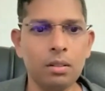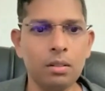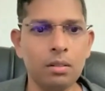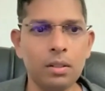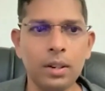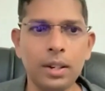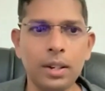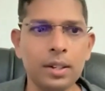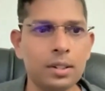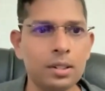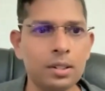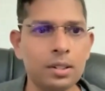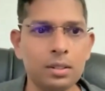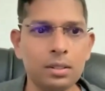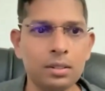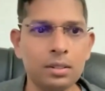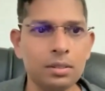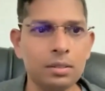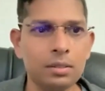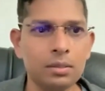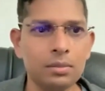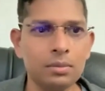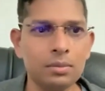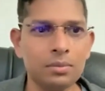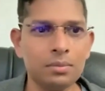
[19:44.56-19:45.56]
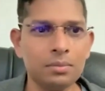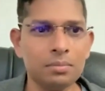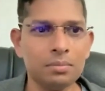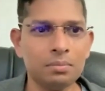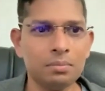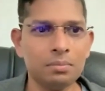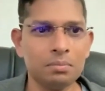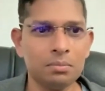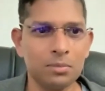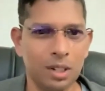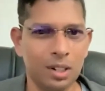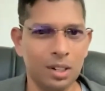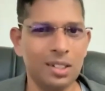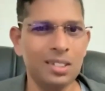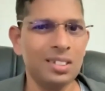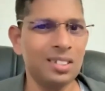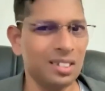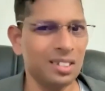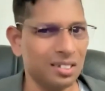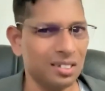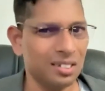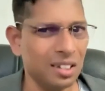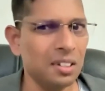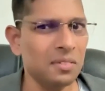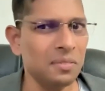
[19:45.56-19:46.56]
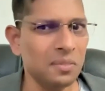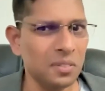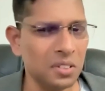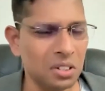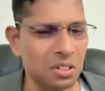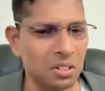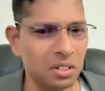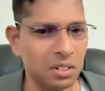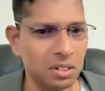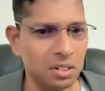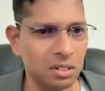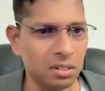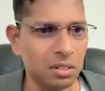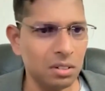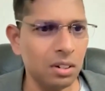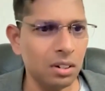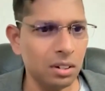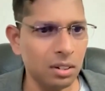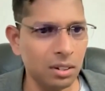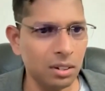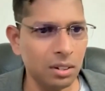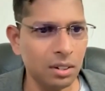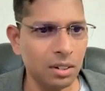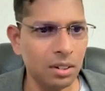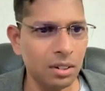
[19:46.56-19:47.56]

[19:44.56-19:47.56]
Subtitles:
right? That is a selfishness, no?